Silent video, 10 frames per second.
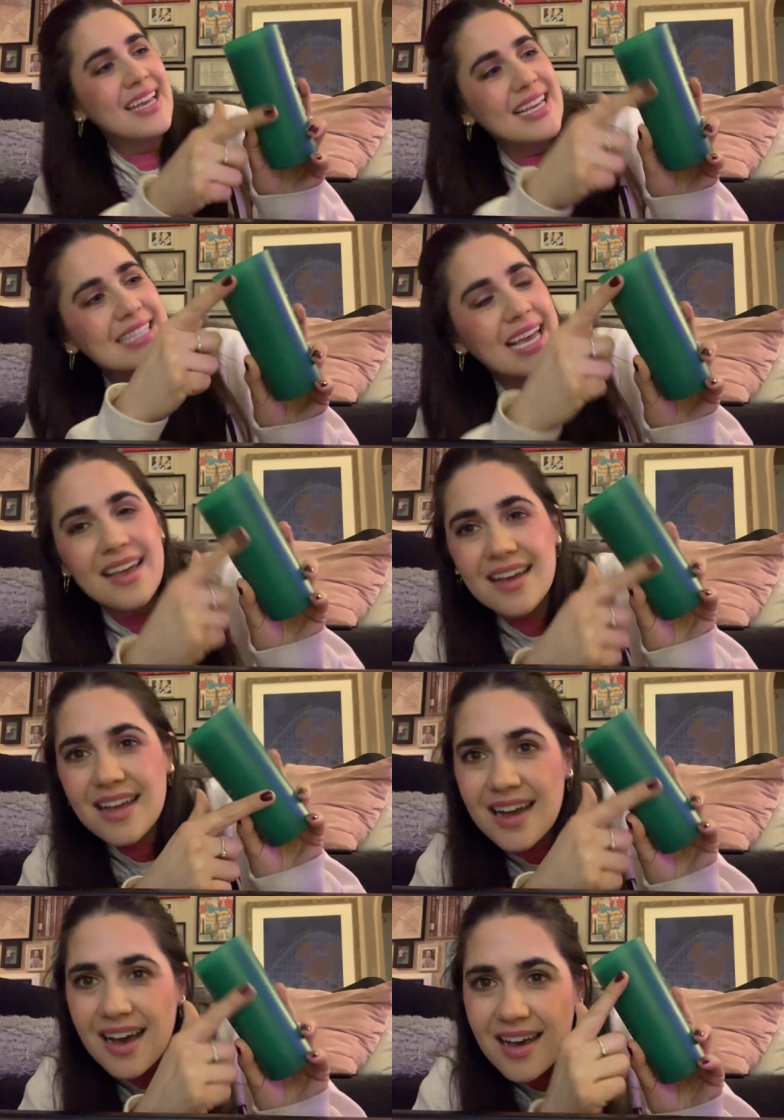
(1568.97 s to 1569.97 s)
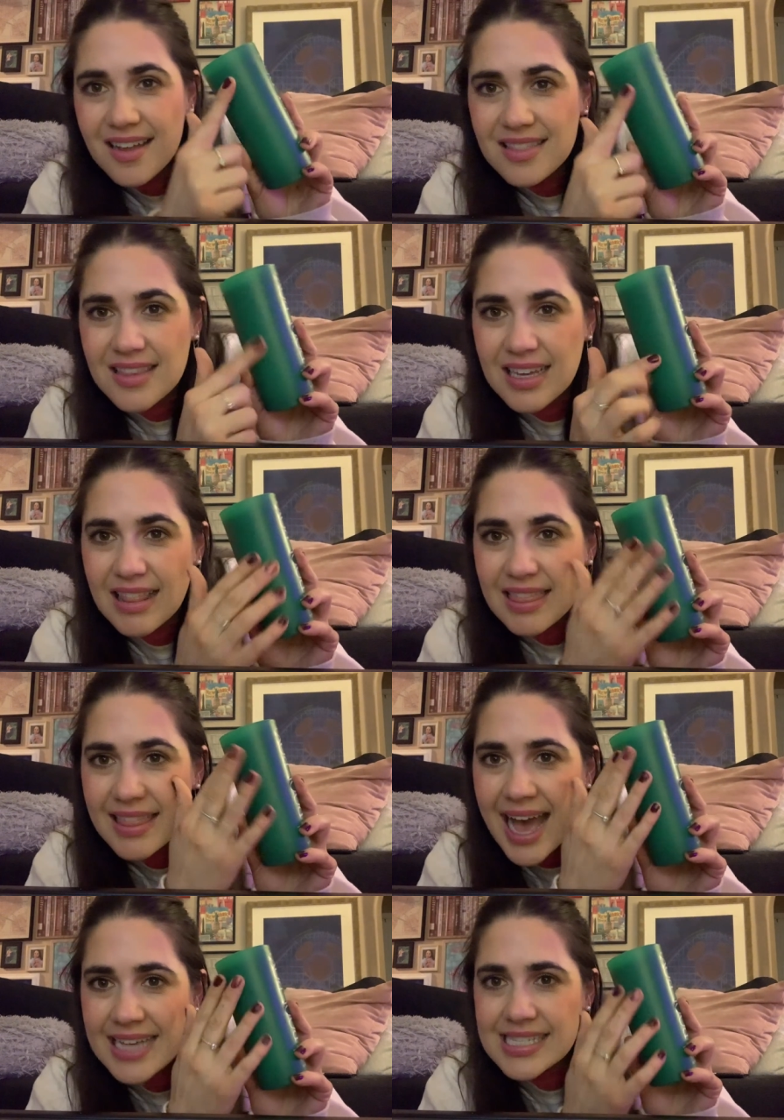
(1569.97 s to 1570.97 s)
It's like the
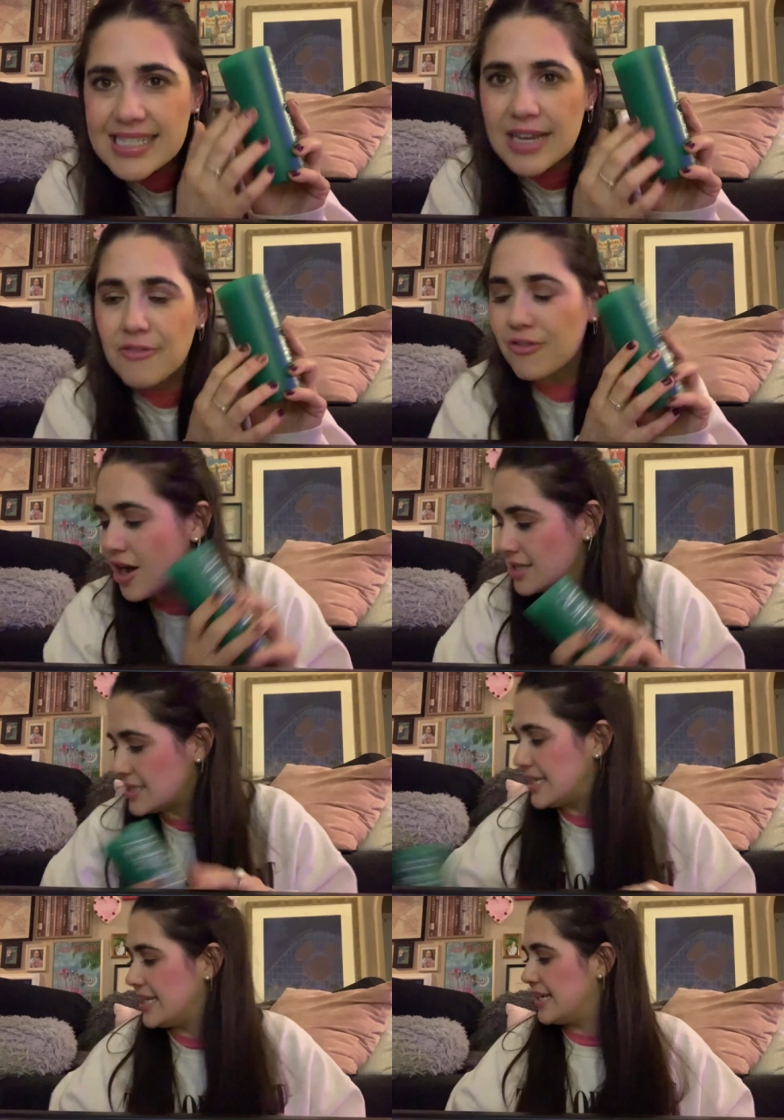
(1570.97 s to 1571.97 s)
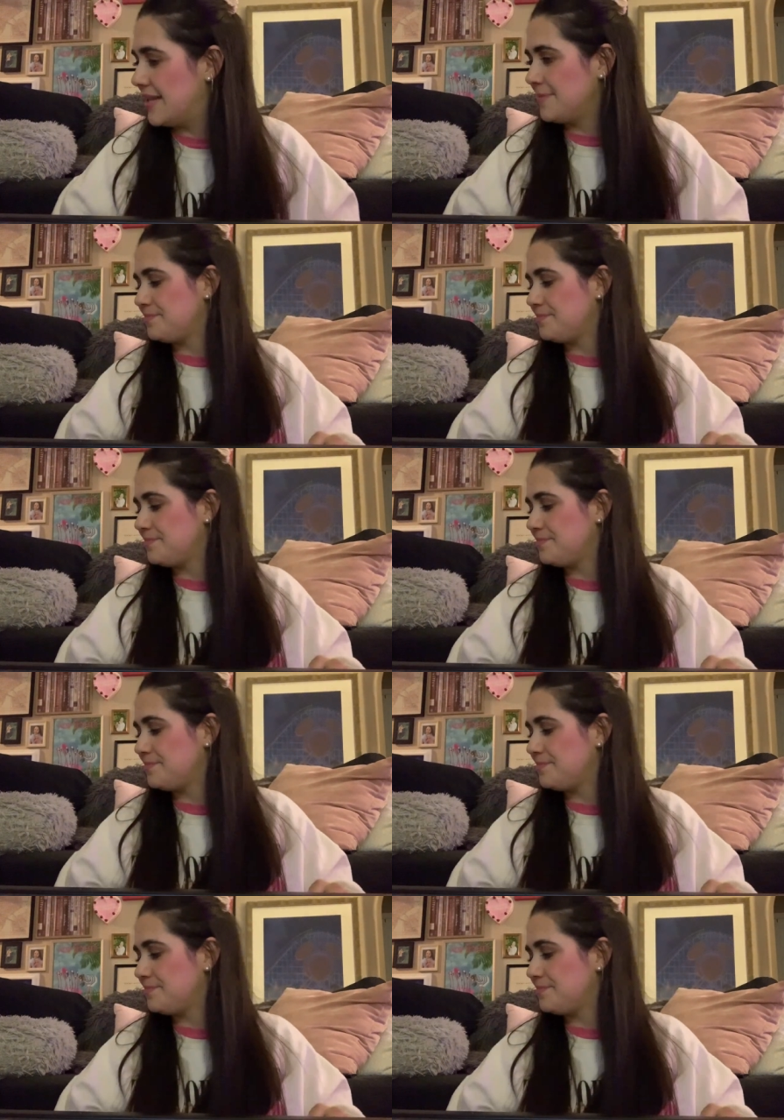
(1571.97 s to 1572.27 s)
glass is like frosted.